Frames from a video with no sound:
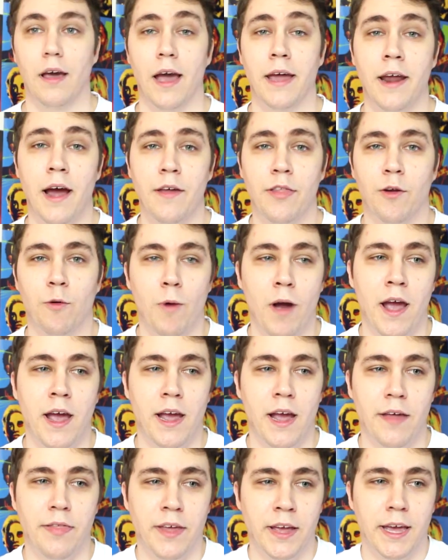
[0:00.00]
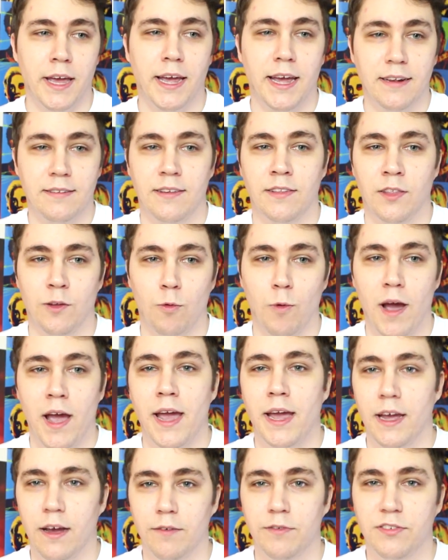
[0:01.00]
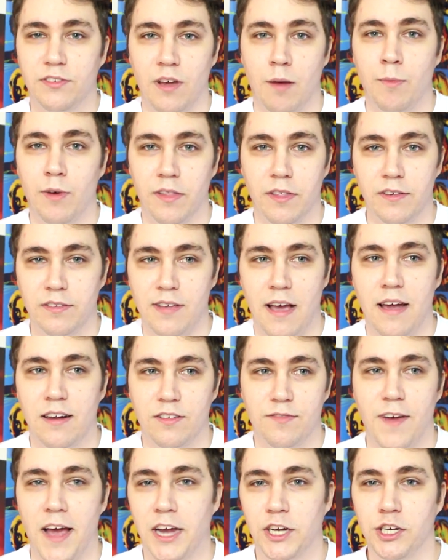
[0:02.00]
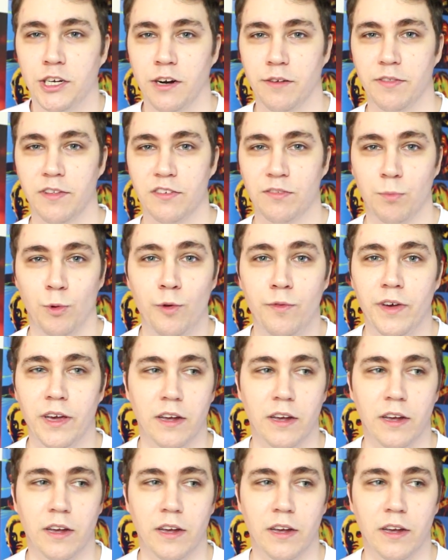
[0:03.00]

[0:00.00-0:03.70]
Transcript: And either way, I think it gets in the way of some of the satisfaction of this movie,